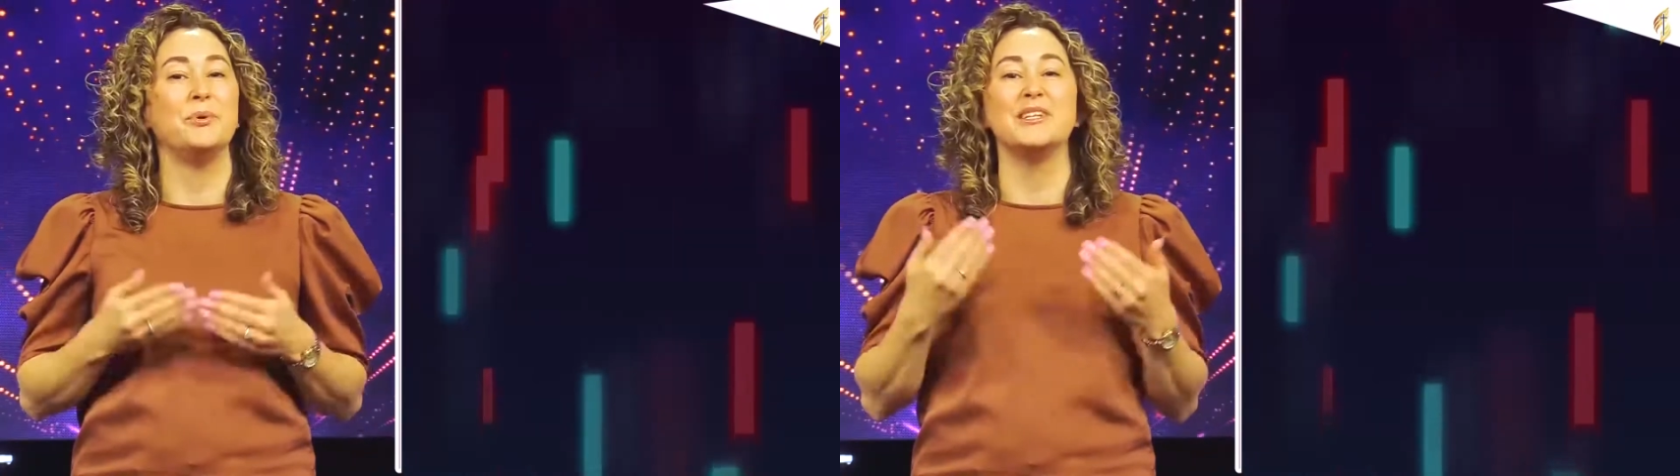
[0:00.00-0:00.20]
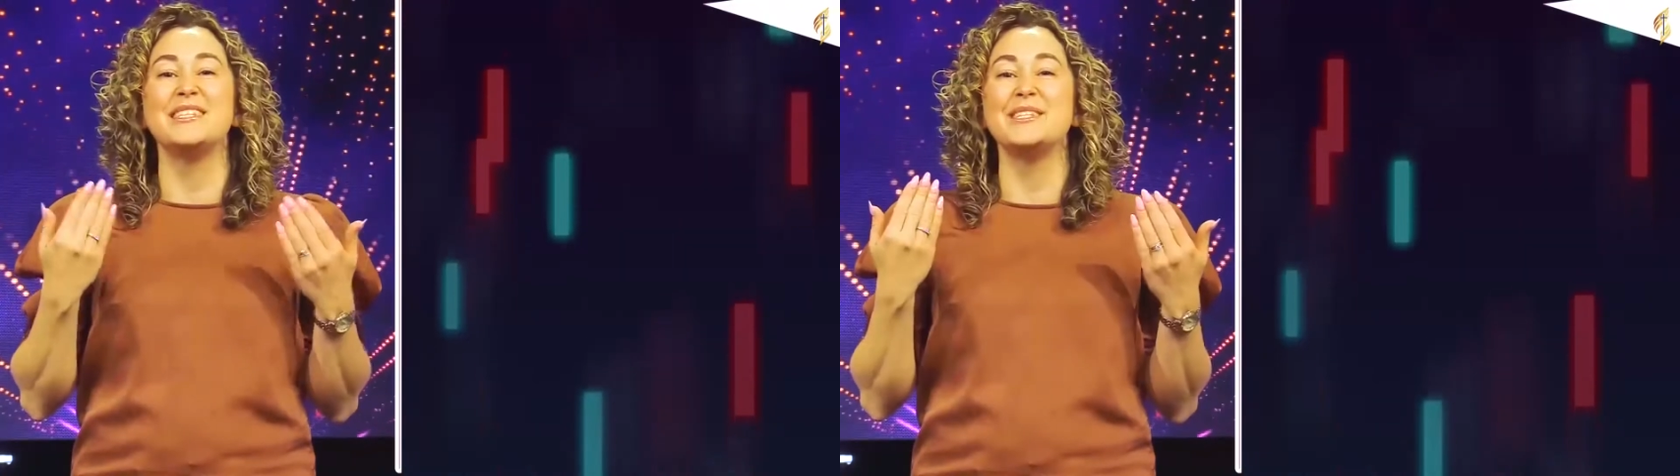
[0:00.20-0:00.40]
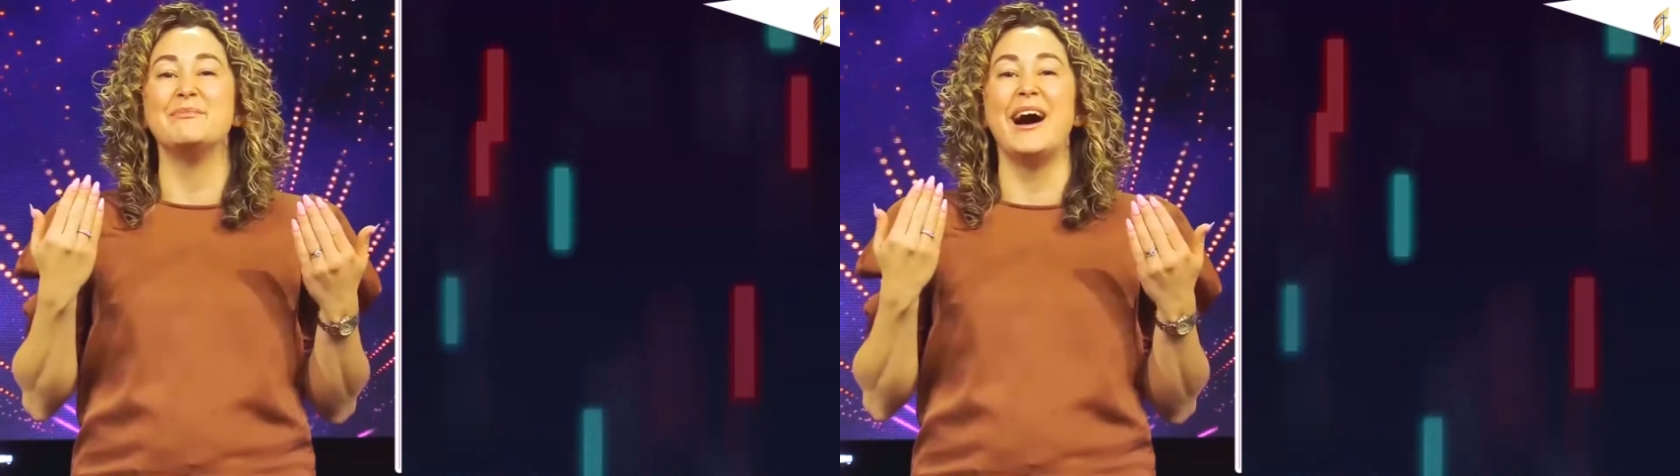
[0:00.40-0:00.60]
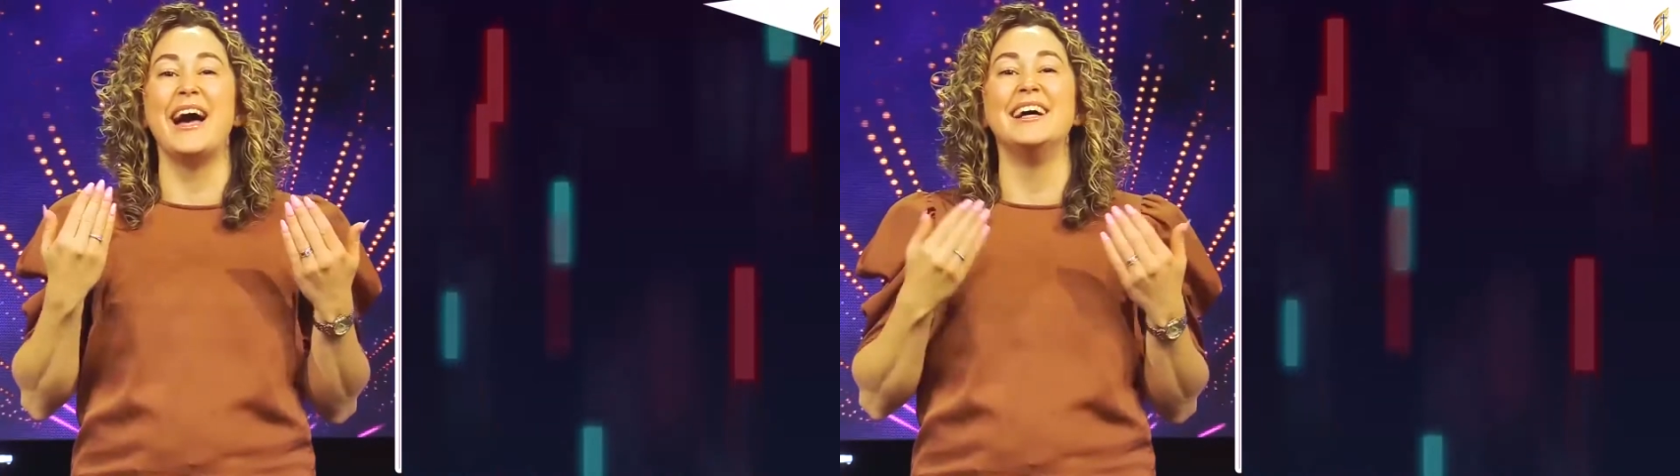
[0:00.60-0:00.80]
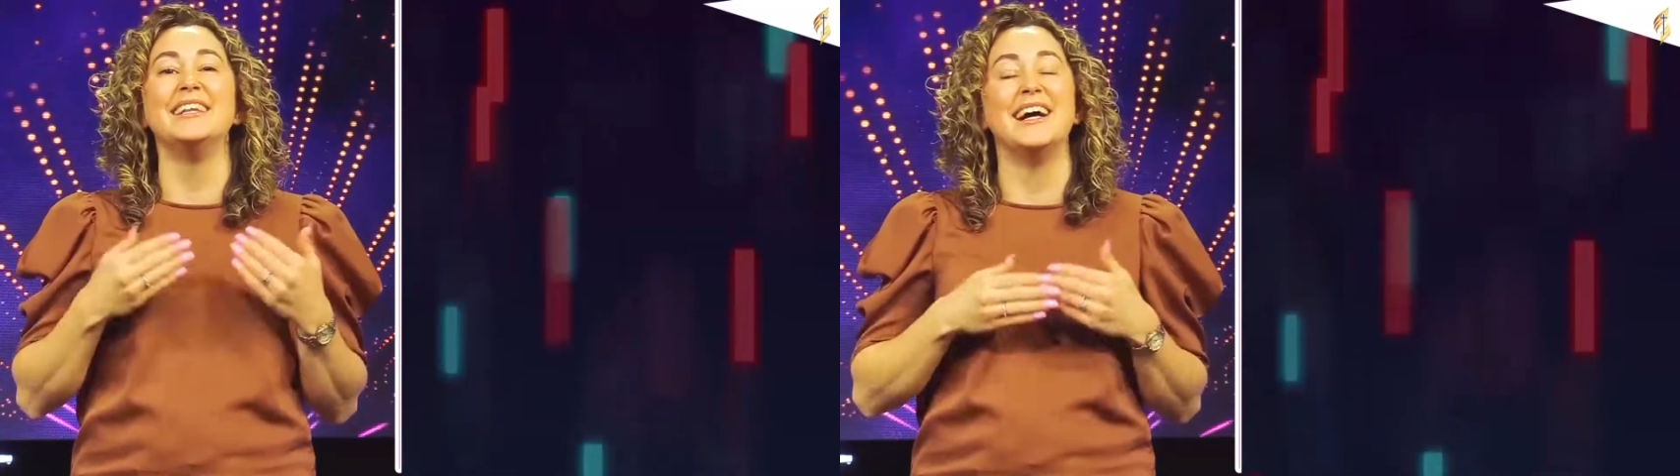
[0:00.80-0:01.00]
put a
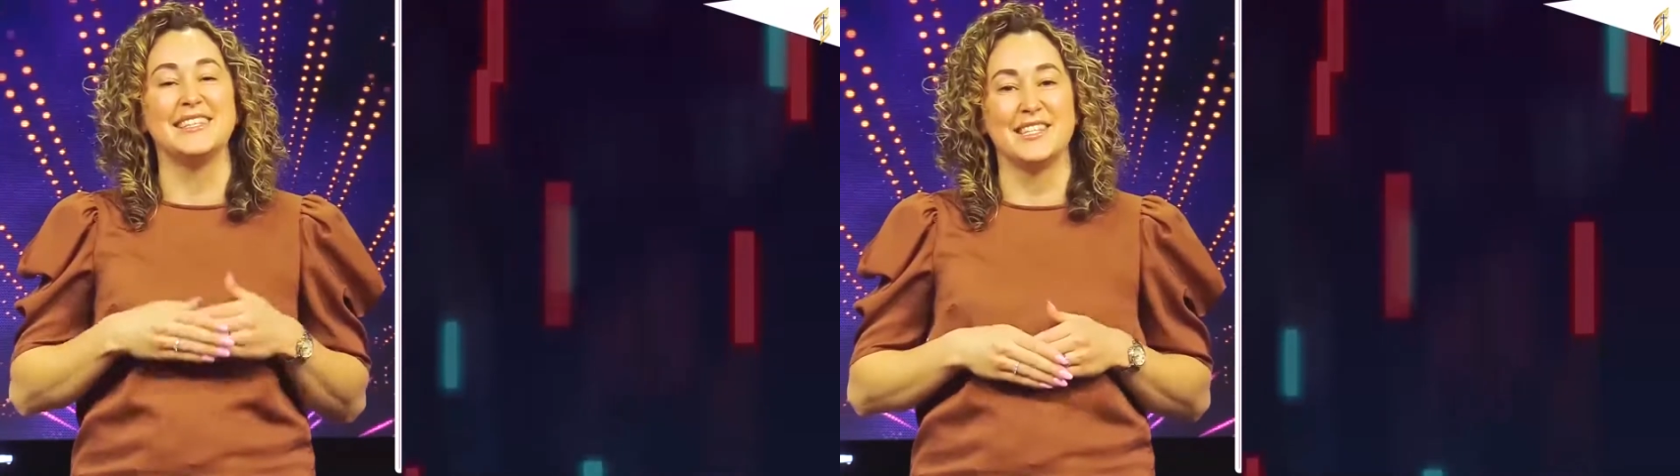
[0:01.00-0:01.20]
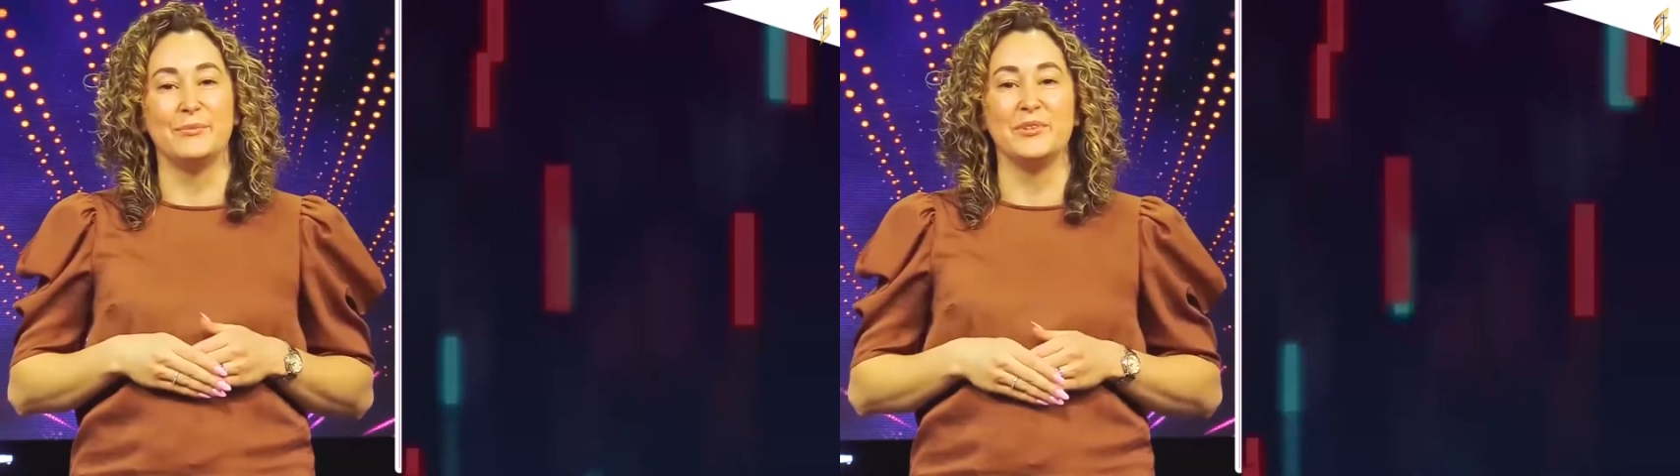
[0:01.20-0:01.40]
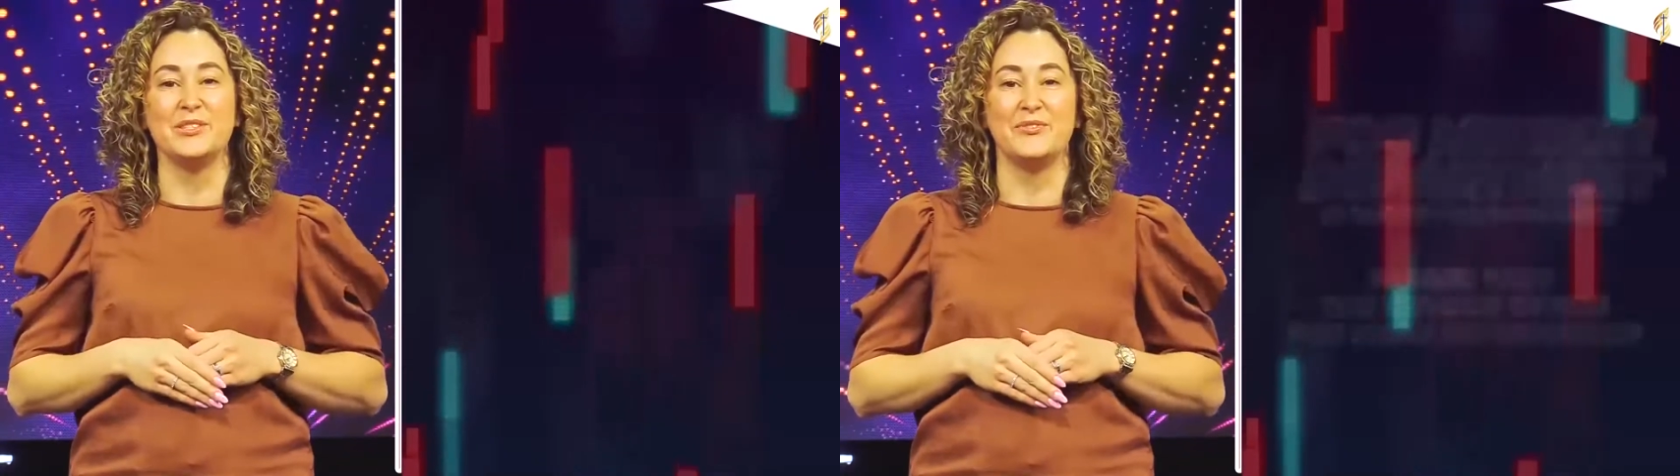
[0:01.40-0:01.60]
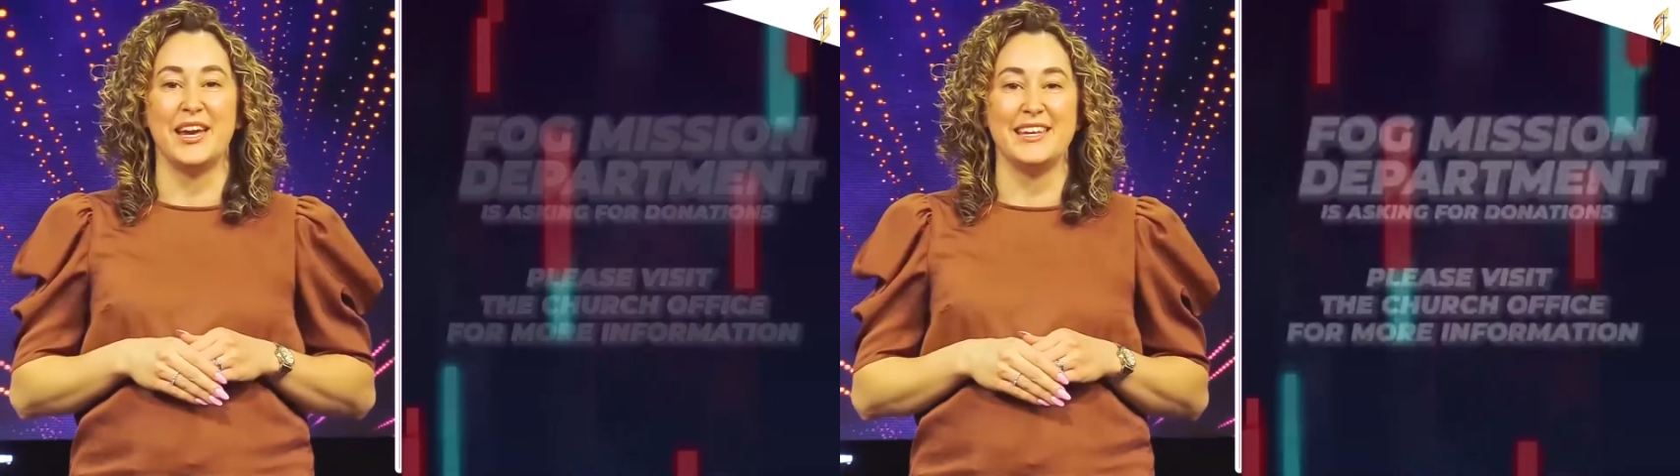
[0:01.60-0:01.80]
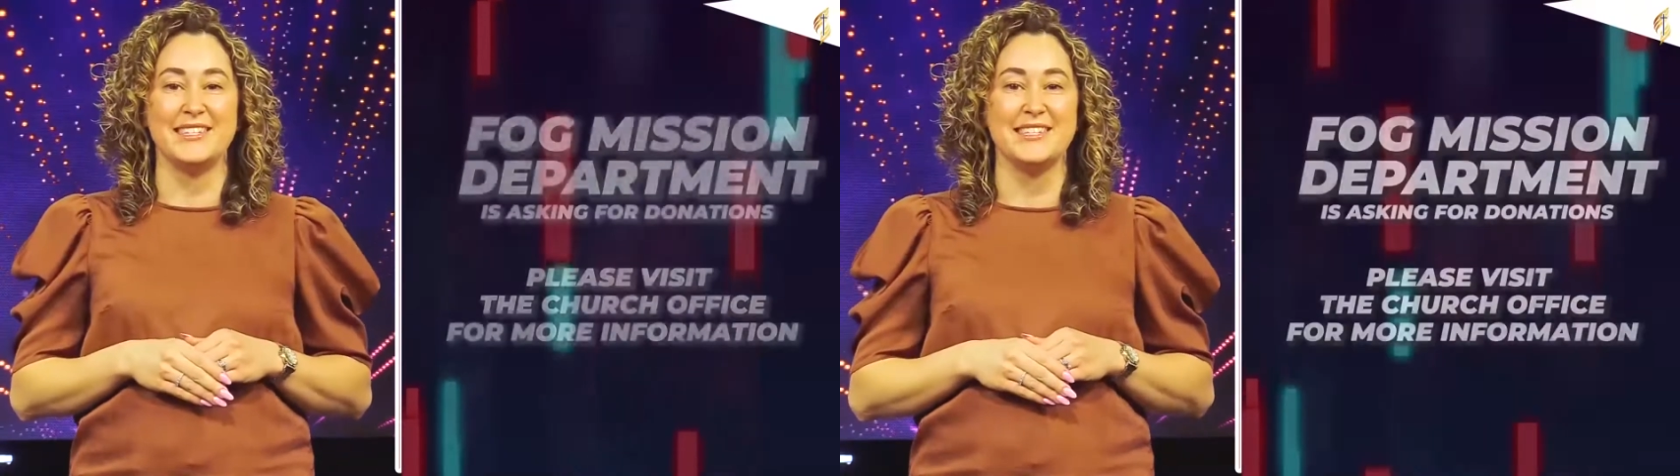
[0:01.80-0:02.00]
smile on someone's
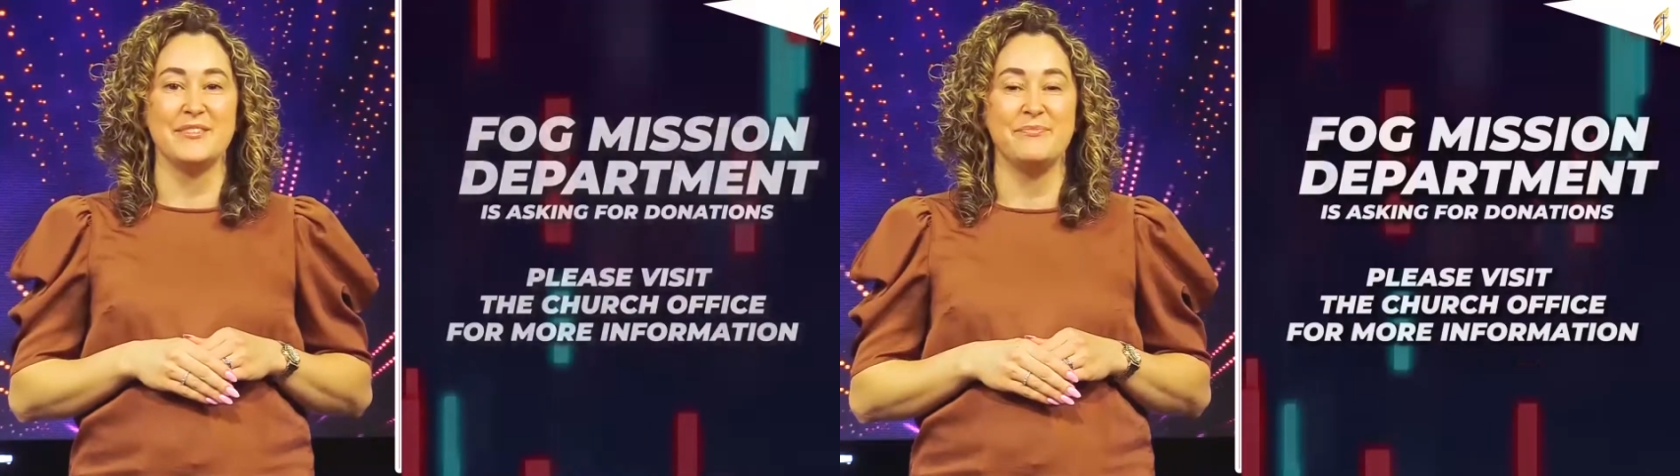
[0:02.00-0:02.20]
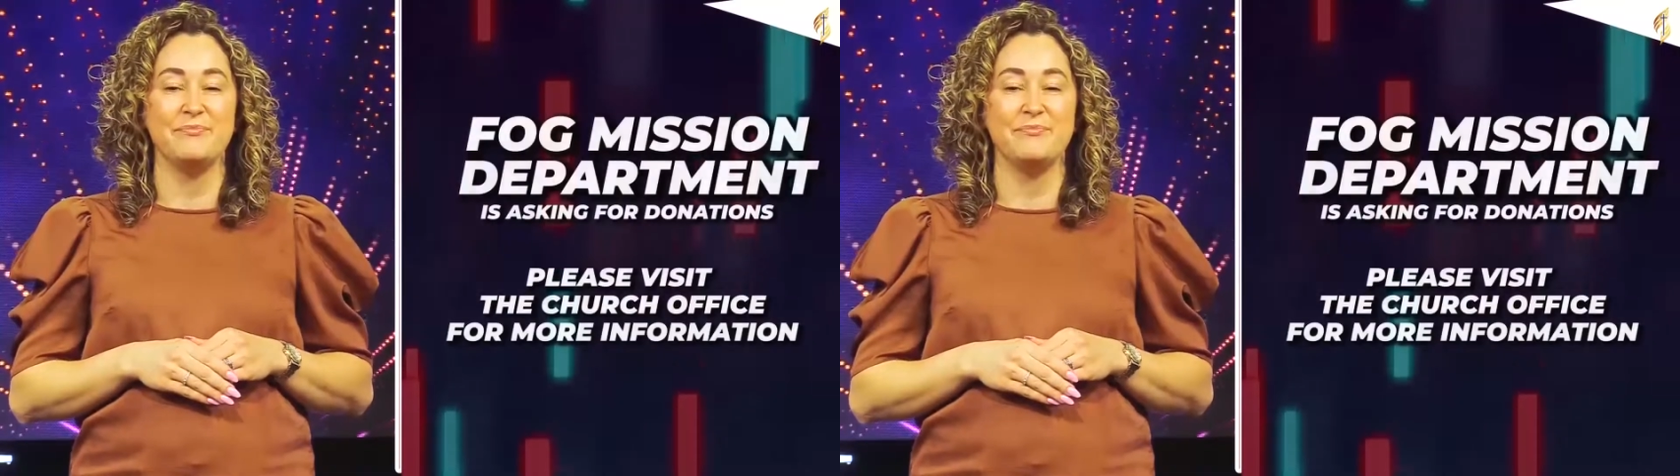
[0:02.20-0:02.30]
face.